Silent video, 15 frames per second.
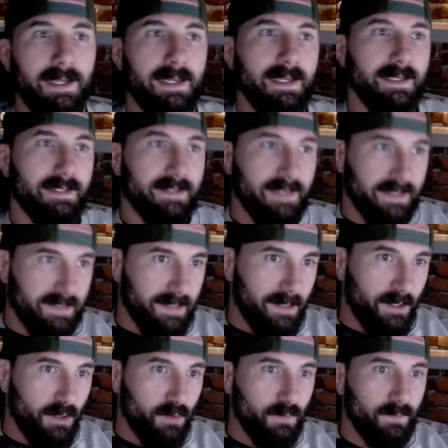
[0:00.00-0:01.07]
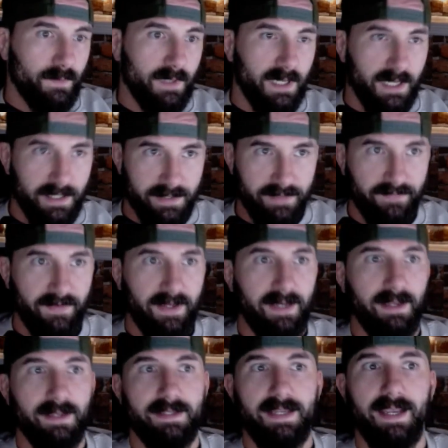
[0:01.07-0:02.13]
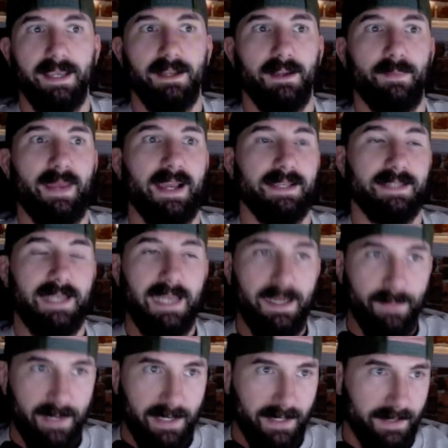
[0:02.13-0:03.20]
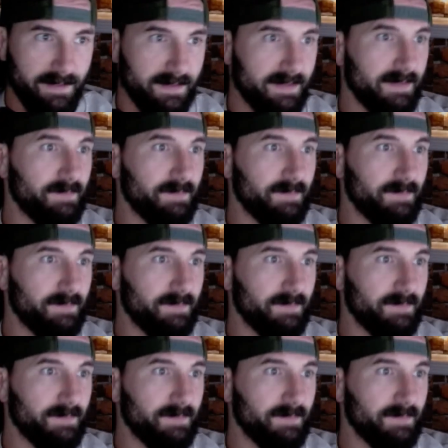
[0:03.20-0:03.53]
6-0, undefeated, taking on Max Gimenis,